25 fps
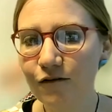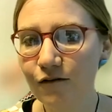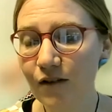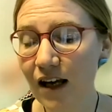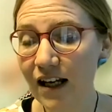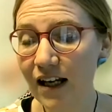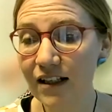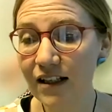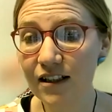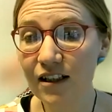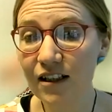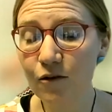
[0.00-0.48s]

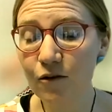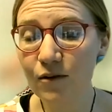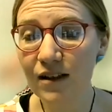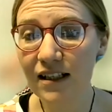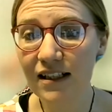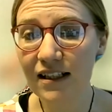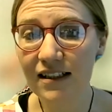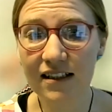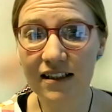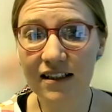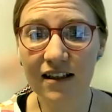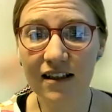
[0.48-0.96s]

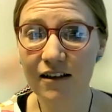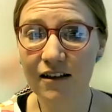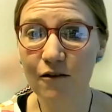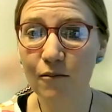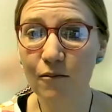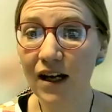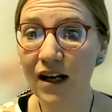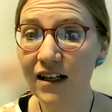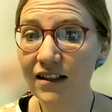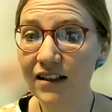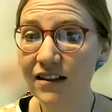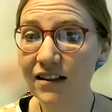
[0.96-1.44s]
antiquities, and I
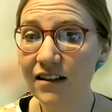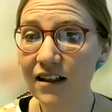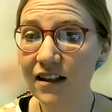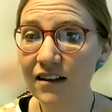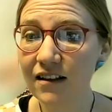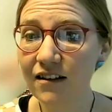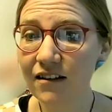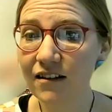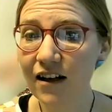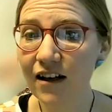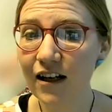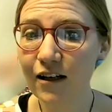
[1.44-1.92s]
imagine
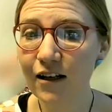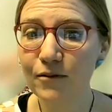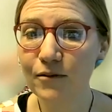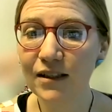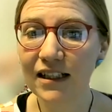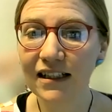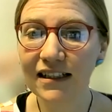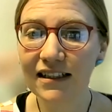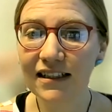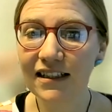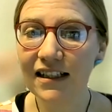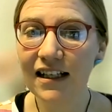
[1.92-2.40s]
other
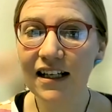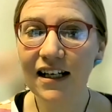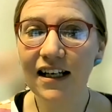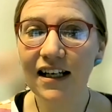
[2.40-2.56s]
objects,